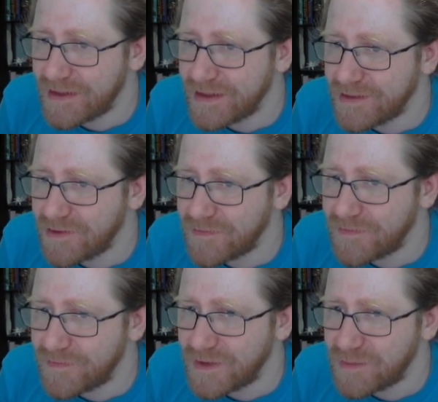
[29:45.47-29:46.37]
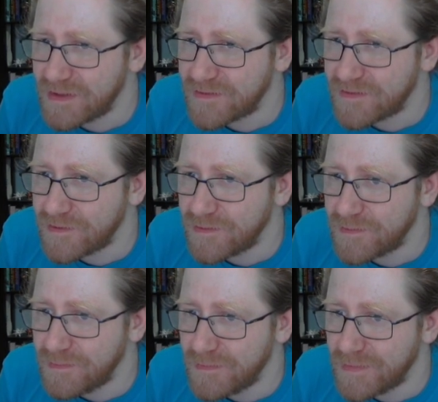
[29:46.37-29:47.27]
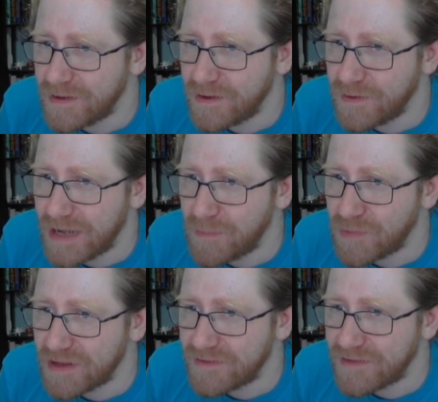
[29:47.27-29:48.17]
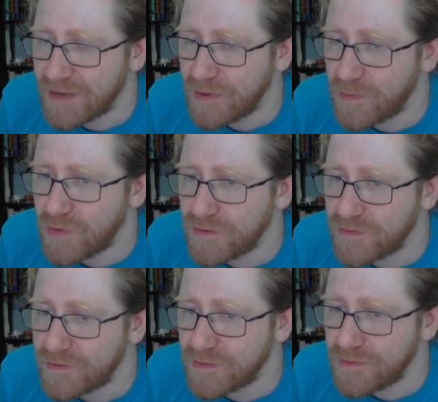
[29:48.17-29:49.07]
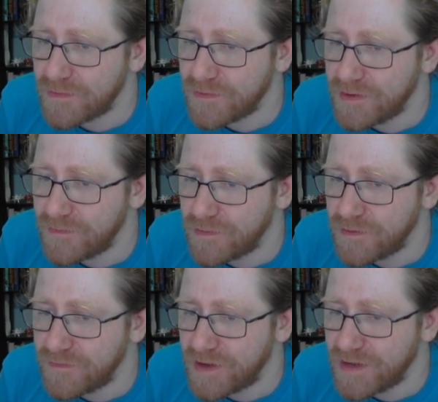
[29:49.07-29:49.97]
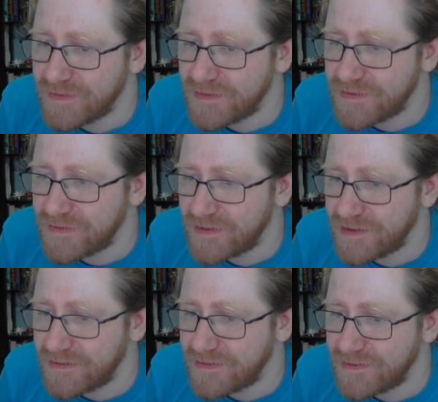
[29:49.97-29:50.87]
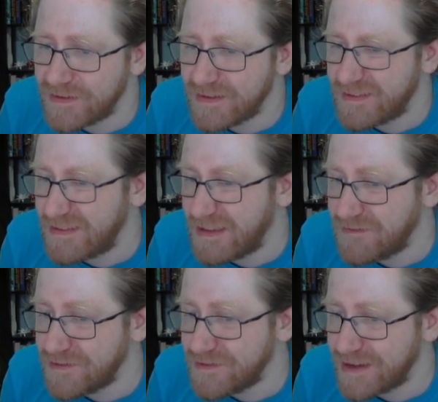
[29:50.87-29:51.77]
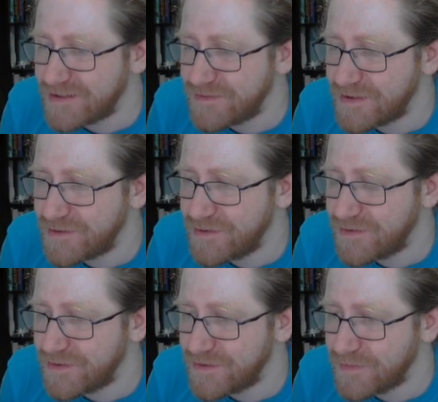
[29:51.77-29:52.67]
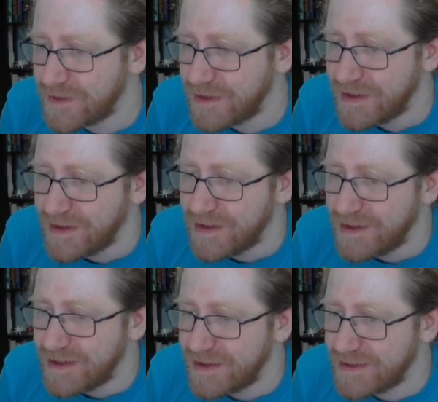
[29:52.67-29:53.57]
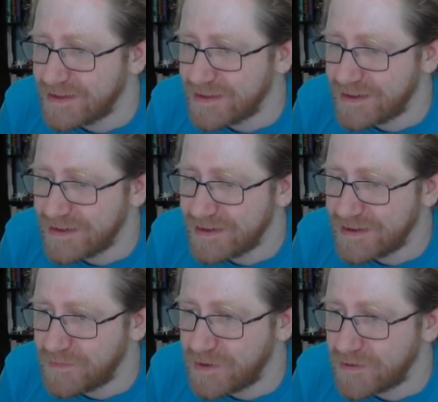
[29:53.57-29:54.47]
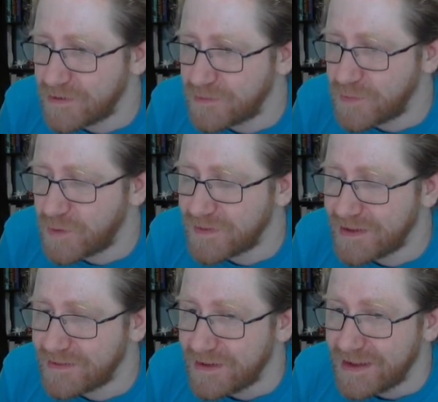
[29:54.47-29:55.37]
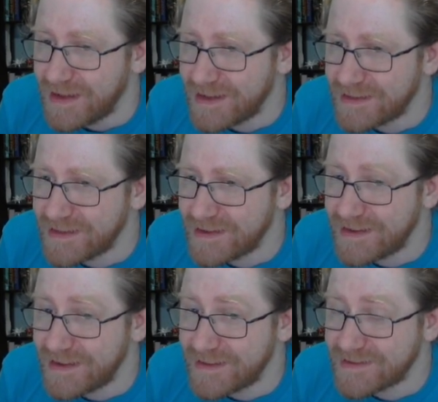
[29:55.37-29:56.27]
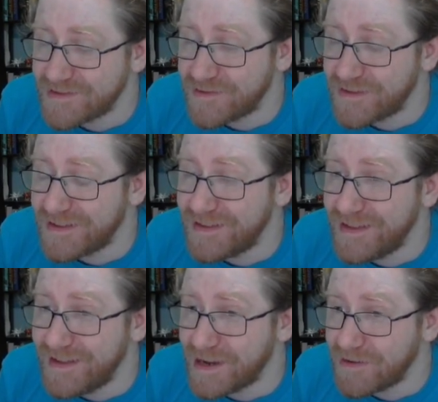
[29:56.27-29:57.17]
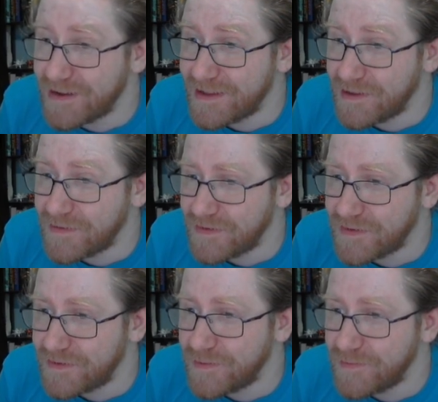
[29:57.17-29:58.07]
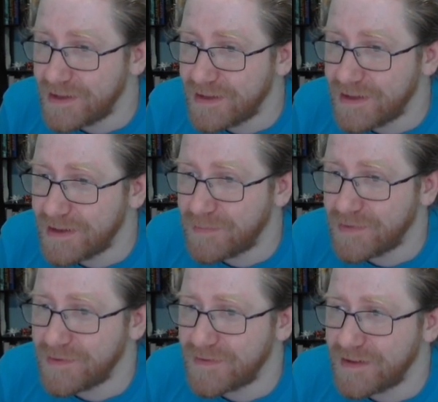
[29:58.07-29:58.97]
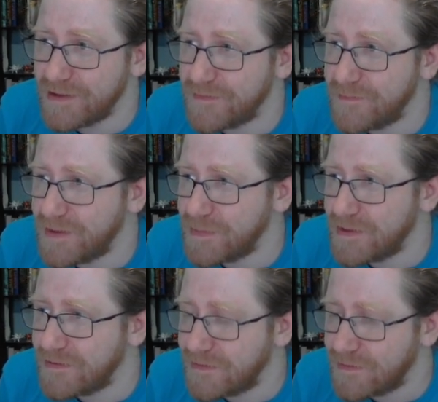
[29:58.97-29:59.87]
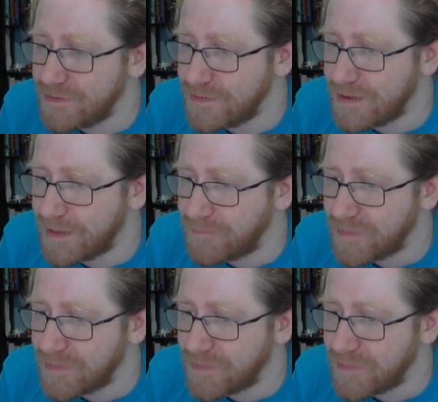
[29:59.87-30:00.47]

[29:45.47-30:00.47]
enough windmills to emulate having 1, 2, 3, 4, 5, 6, 7 extractors or something, and we're gonna go with 8, and yeah, that's not nearly enough to be producing enough windmills to